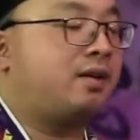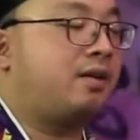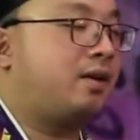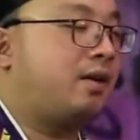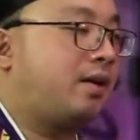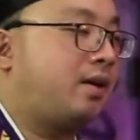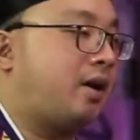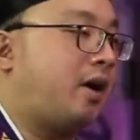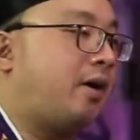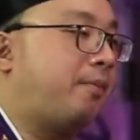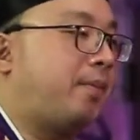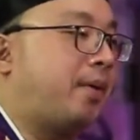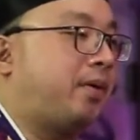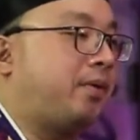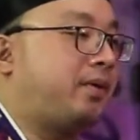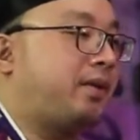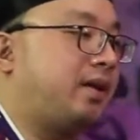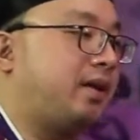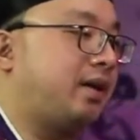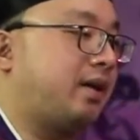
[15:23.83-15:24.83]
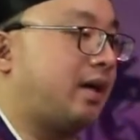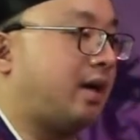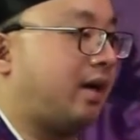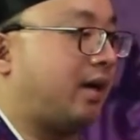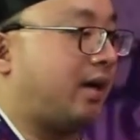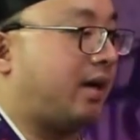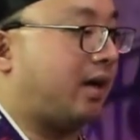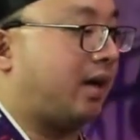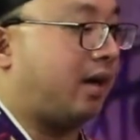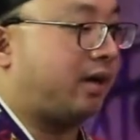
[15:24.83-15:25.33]
How about the
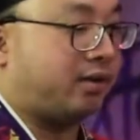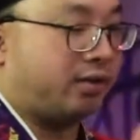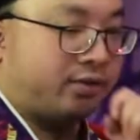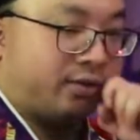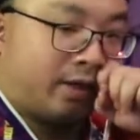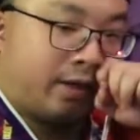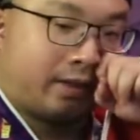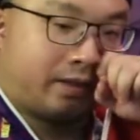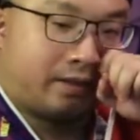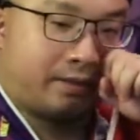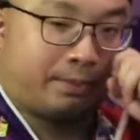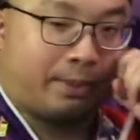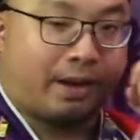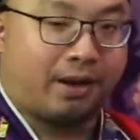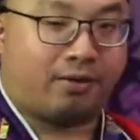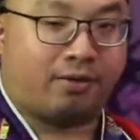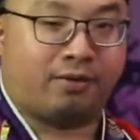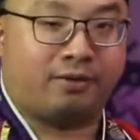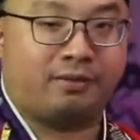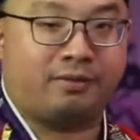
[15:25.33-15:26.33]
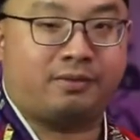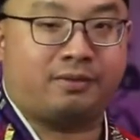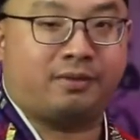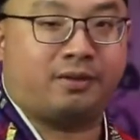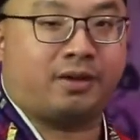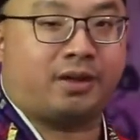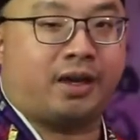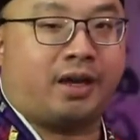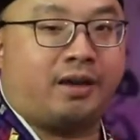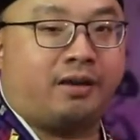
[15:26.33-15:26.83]
other chick spell?
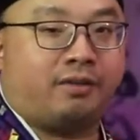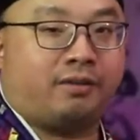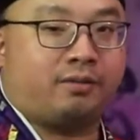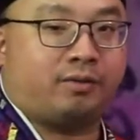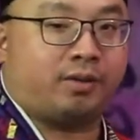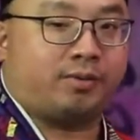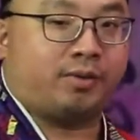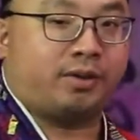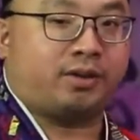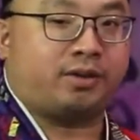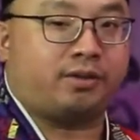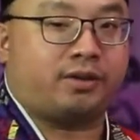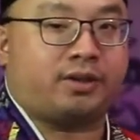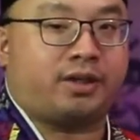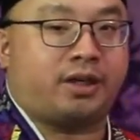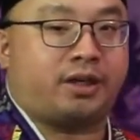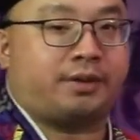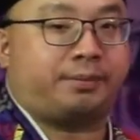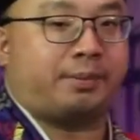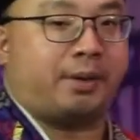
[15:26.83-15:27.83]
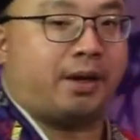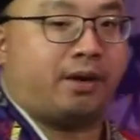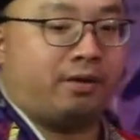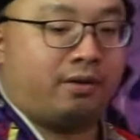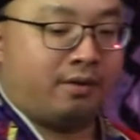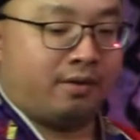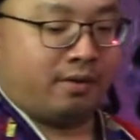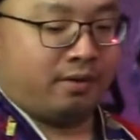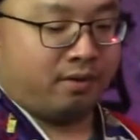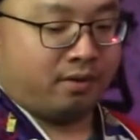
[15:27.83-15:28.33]
Okay, when we do a chick
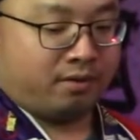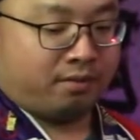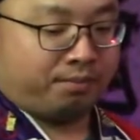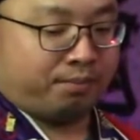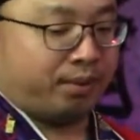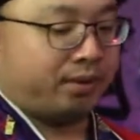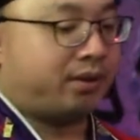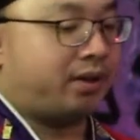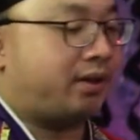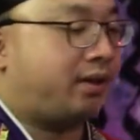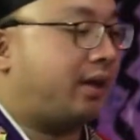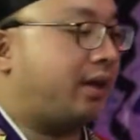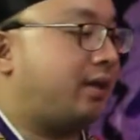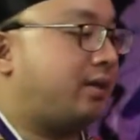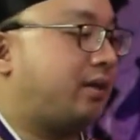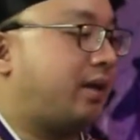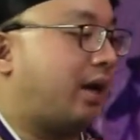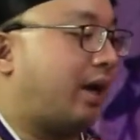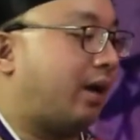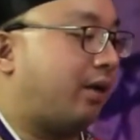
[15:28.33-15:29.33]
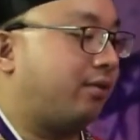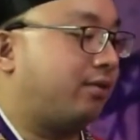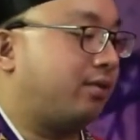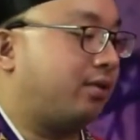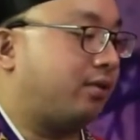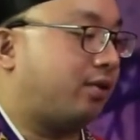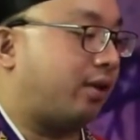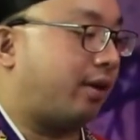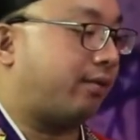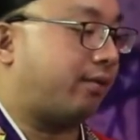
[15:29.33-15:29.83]
spell, put the things down.
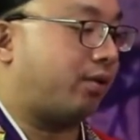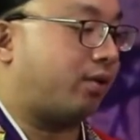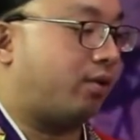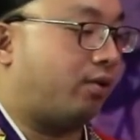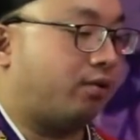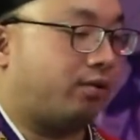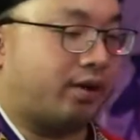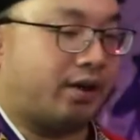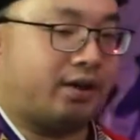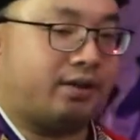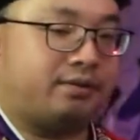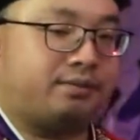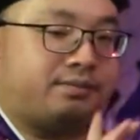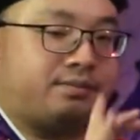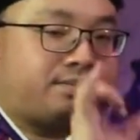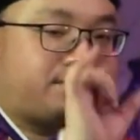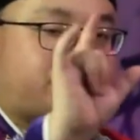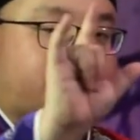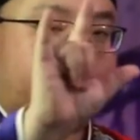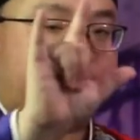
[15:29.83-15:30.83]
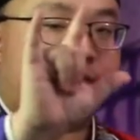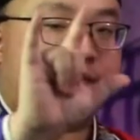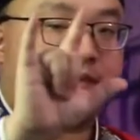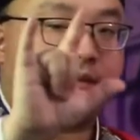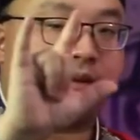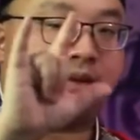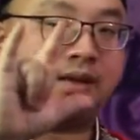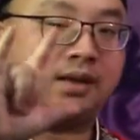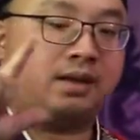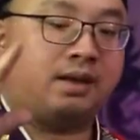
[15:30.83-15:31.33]
You don't have to hold it.
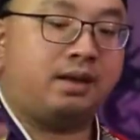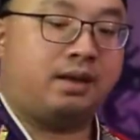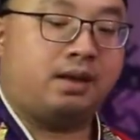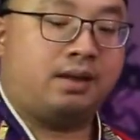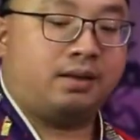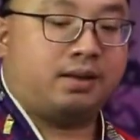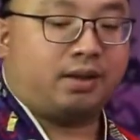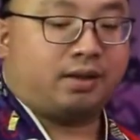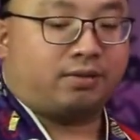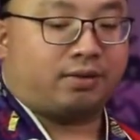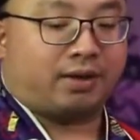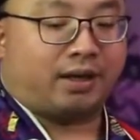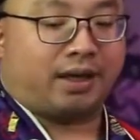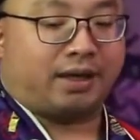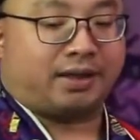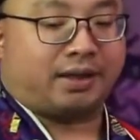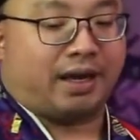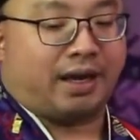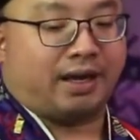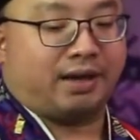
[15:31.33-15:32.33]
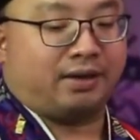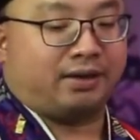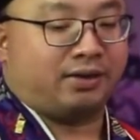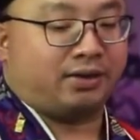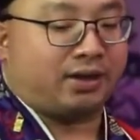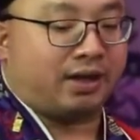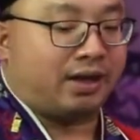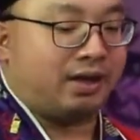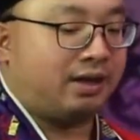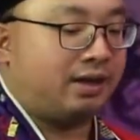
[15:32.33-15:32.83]
This one like that.
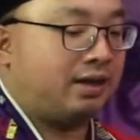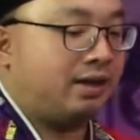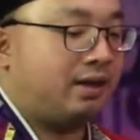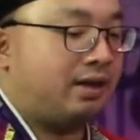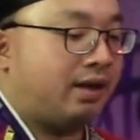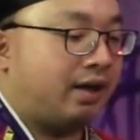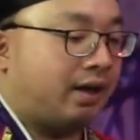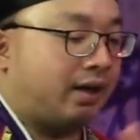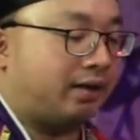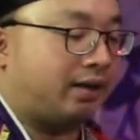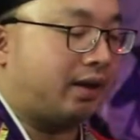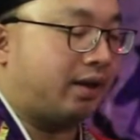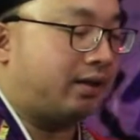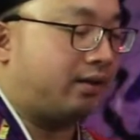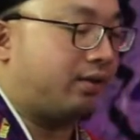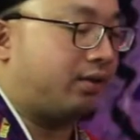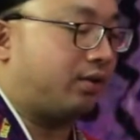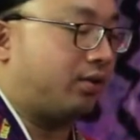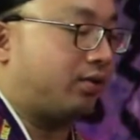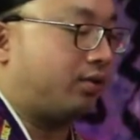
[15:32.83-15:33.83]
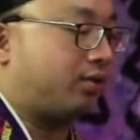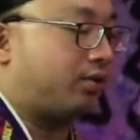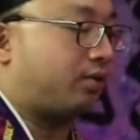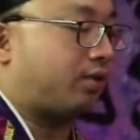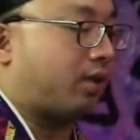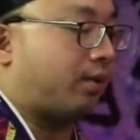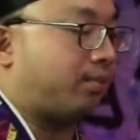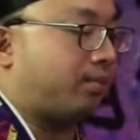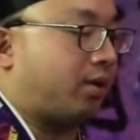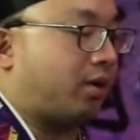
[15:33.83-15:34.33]
Okay, and then you
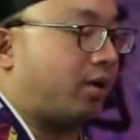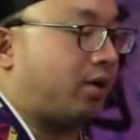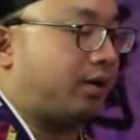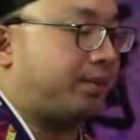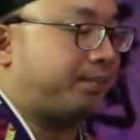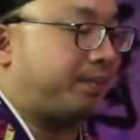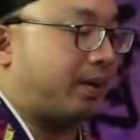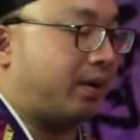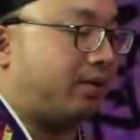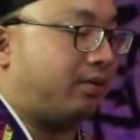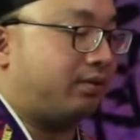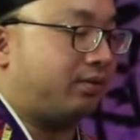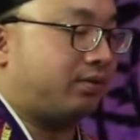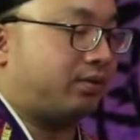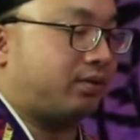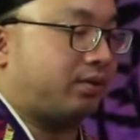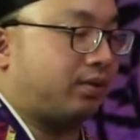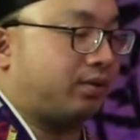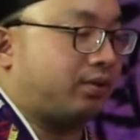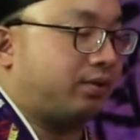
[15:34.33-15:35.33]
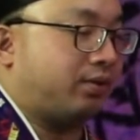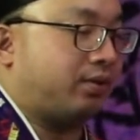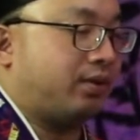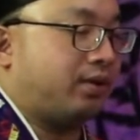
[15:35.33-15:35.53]
stomp the heart spell to